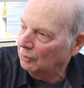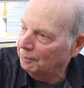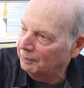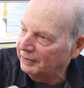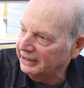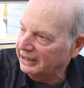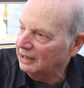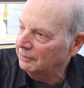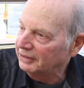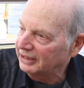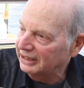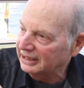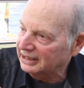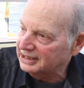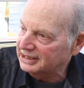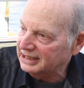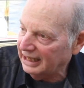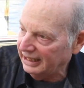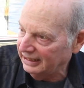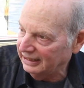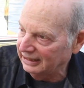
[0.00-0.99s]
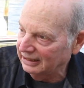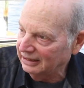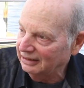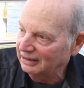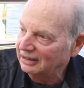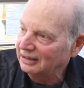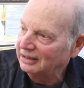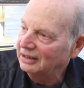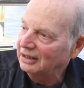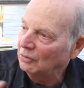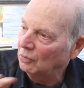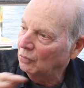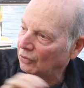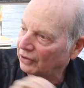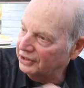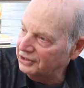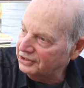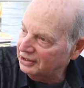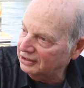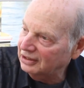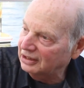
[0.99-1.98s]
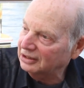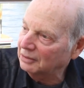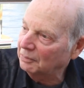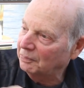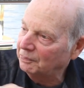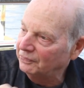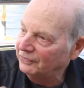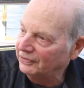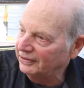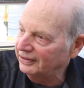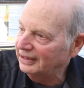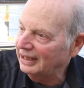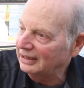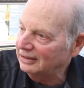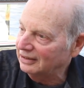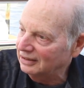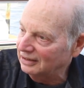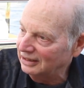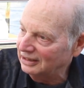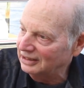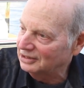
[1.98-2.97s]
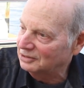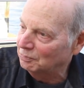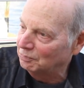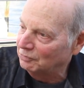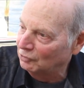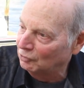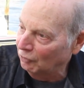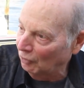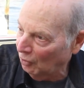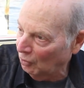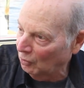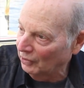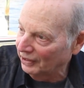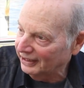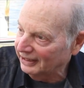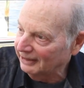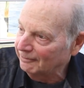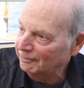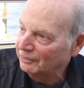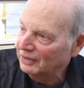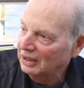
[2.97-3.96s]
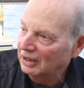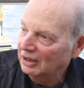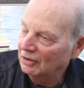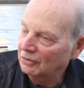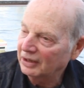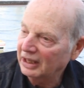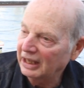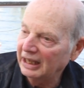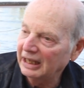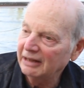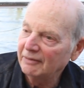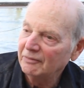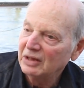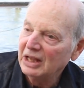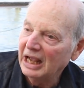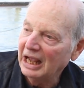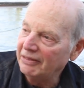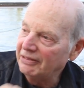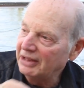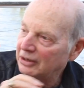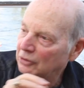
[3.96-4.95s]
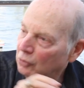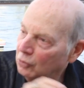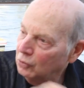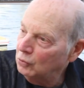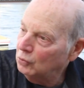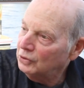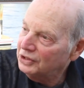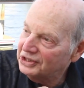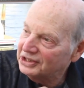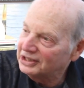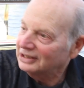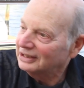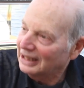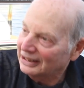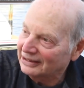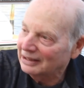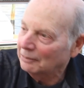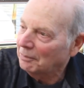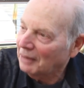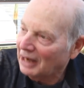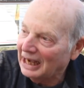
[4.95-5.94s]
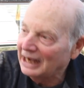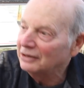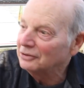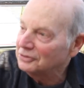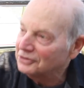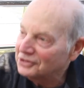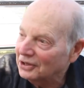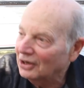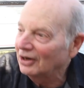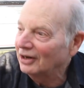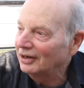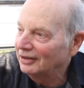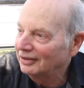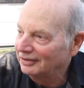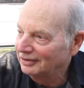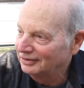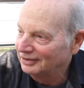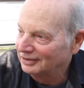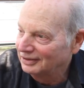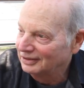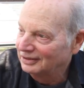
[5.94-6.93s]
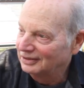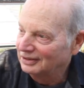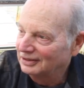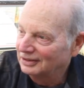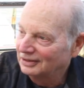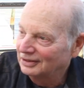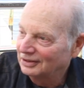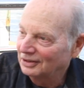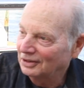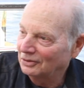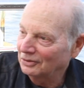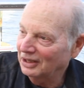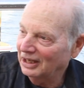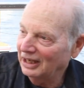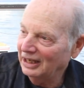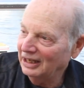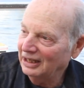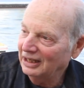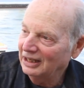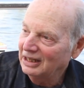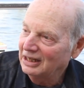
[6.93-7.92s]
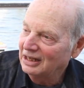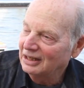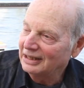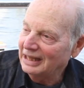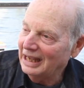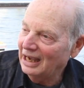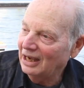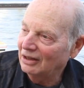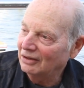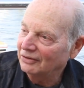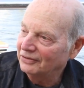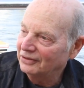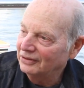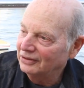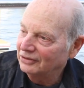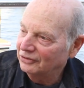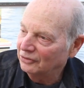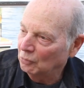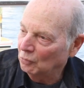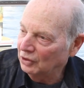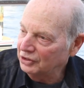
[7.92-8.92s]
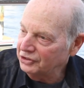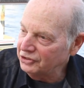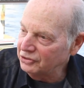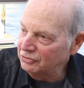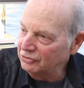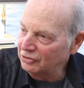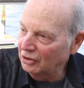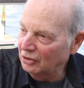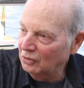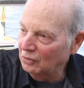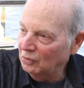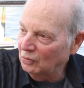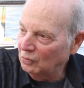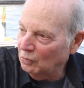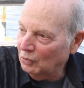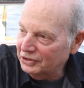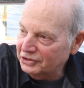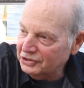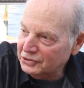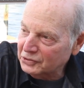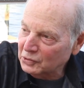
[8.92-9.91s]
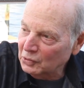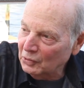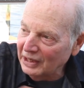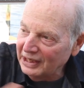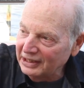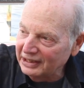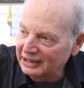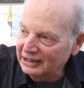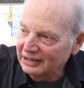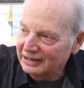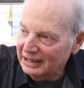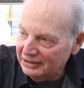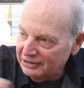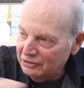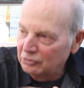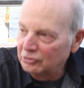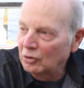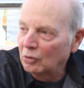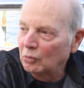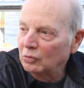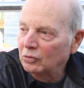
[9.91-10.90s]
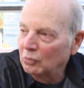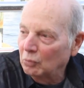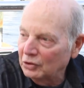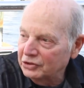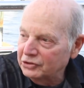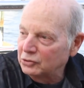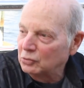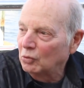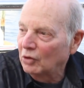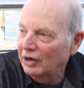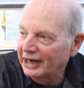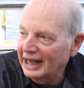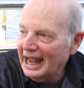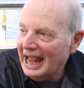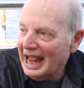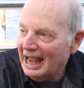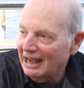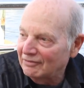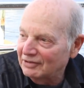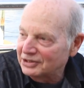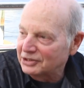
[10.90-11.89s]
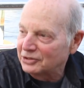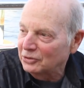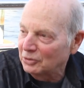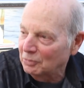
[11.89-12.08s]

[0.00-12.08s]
becoming exciting? What is it that the, that is growing? Mm-hmm. Okay, and then who is it that the buyers are? Mm. Okay, now once you know what's trending, then you know what you want to have as